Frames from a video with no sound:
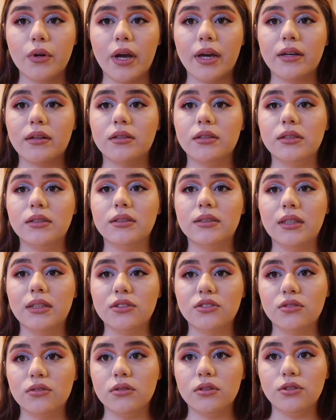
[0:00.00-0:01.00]
I could
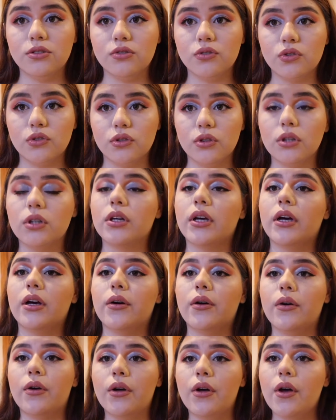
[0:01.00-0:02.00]
essentially just look
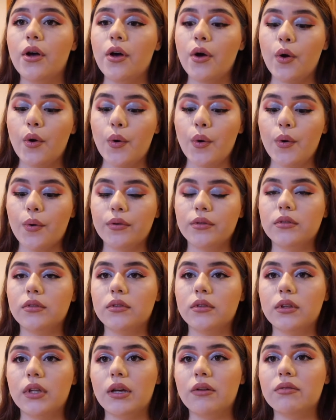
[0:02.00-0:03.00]
at
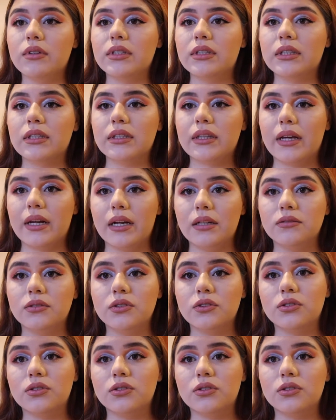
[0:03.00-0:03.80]
everything that I